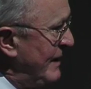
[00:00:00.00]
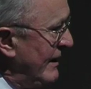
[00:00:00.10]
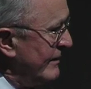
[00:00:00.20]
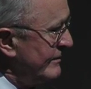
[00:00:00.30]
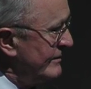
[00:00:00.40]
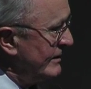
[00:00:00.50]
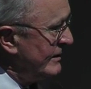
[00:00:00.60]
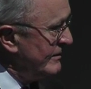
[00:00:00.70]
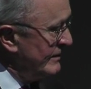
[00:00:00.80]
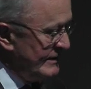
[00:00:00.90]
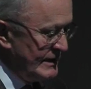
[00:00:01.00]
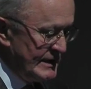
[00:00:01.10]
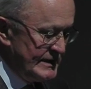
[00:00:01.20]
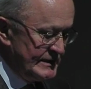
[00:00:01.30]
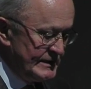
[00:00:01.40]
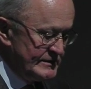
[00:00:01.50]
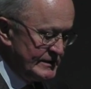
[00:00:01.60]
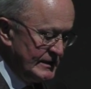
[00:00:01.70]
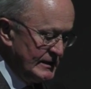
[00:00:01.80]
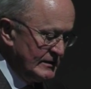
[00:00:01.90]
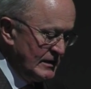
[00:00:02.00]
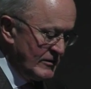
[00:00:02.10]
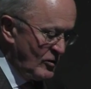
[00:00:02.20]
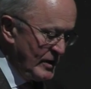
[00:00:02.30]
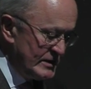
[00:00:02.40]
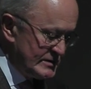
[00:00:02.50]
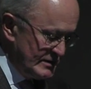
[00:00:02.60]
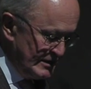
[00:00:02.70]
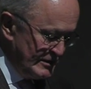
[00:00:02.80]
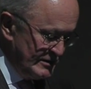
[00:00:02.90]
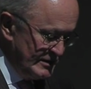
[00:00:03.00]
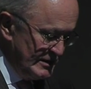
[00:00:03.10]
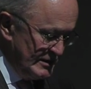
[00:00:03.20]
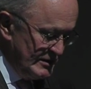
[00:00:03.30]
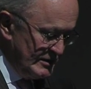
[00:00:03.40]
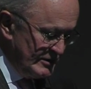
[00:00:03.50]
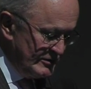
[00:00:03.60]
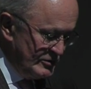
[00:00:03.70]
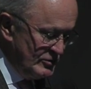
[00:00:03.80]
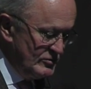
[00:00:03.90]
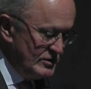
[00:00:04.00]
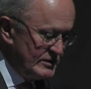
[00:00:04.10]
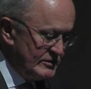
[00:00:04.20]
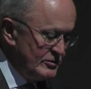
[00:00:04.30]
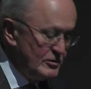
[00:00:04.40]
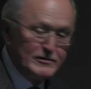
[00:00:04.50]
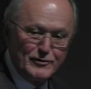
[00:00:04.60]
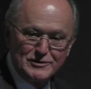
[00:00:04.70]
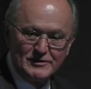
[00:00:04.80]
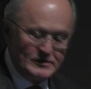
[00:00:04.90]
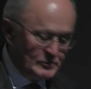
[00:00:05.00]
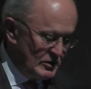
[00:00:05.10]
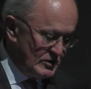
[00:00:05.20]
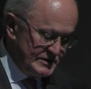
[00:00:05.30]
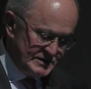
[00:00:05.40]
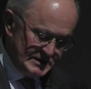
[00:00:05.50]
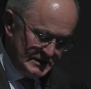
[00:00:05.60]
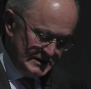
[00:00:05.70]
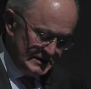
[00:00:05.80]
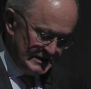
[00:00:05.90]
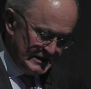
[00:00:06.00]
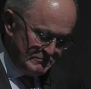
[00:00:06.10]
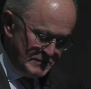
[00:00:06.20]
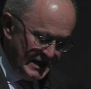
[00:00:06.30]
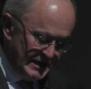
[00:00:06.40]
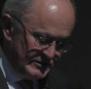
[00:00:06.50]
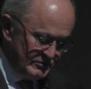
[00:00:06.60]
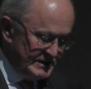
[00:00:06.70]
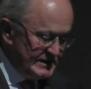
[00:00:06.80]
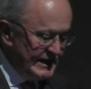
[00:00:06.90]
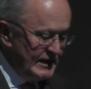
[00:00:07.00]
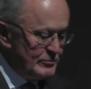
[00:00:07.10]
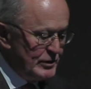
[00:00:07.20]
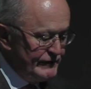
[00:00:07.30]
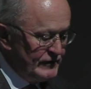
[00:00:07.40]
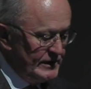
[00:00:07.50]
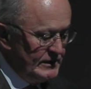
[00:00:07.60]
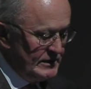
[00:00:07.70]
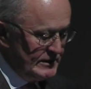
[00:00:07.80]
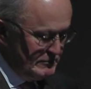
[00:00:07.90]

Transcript: path that I did, not always to universal applause, and to indicate briefly